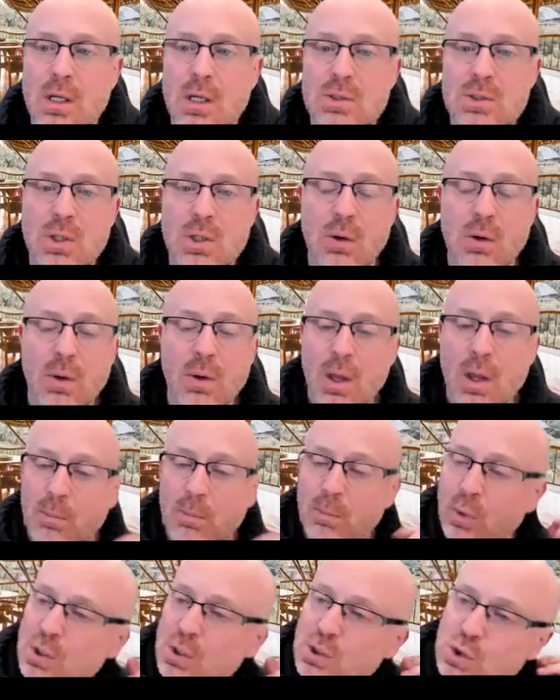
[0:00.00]
So
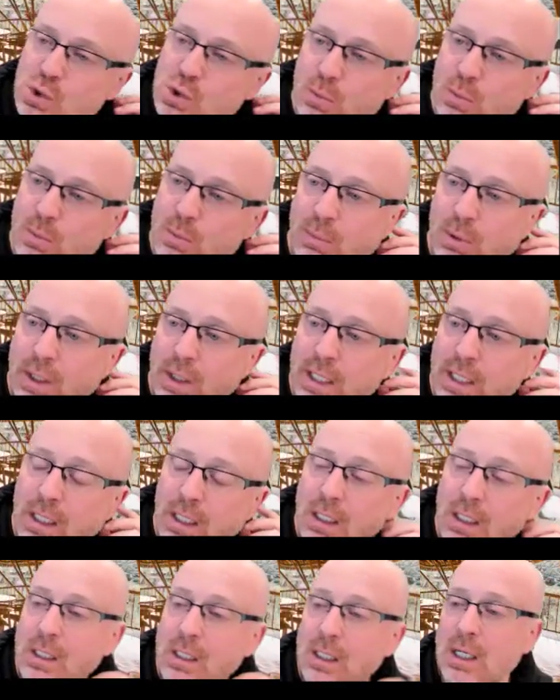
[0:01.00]

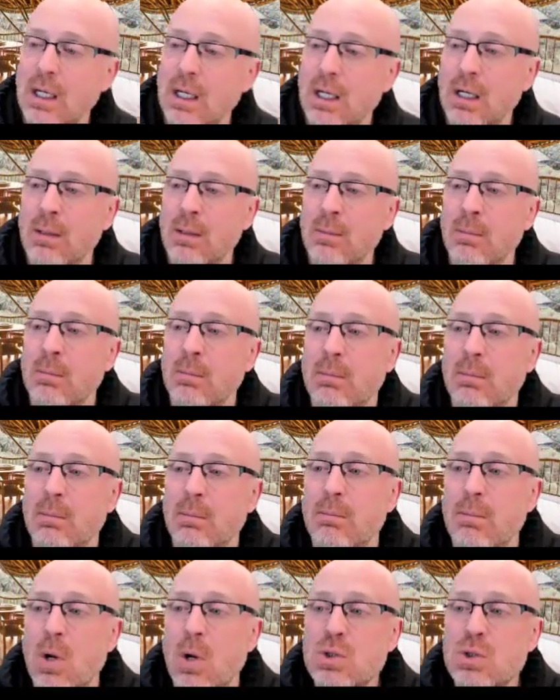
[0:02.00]
presumably,
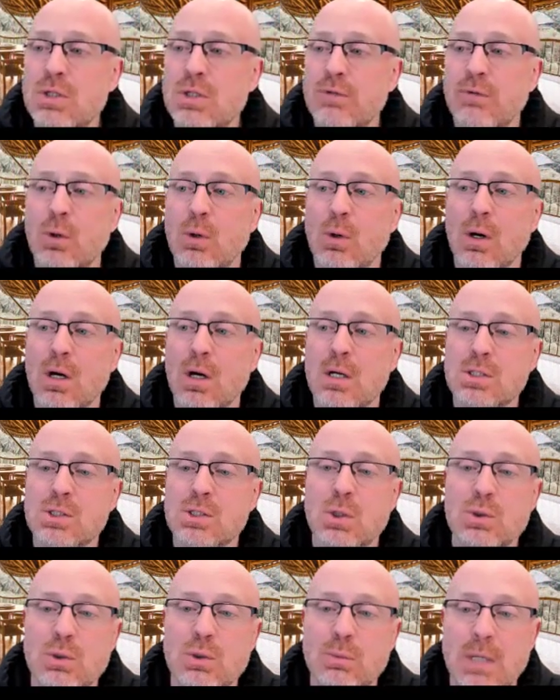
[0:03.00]
most of you are on
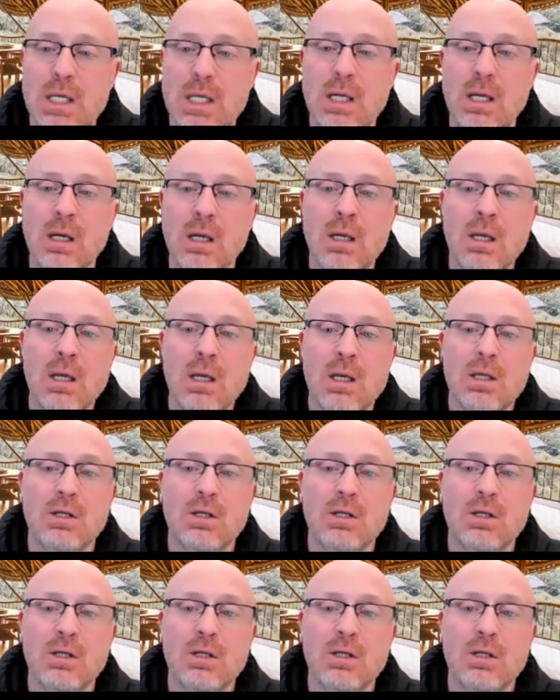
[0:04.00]
social media.